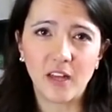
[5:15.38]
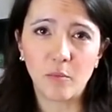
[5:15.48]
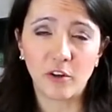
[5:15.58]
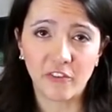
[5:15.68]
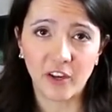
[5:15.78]
a lot
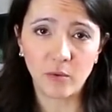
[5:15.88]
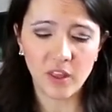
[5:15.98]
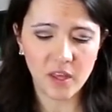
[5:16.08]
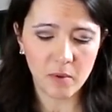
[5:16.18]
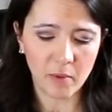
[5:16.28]
more fun
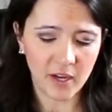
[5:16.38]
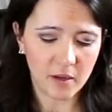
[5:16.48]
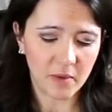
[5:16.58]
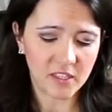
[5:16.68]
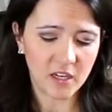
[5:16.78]
with them, and
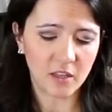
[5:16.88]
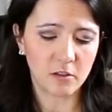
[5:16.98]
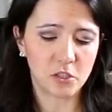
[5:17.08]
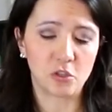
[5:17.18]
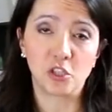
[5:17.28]
my
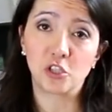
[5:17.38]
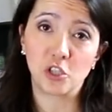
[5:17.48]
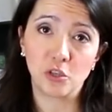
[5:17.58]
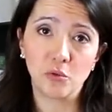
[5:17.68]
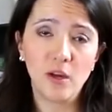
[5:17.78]
toddlers are just
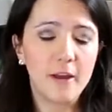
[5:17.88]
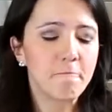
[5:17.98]
2.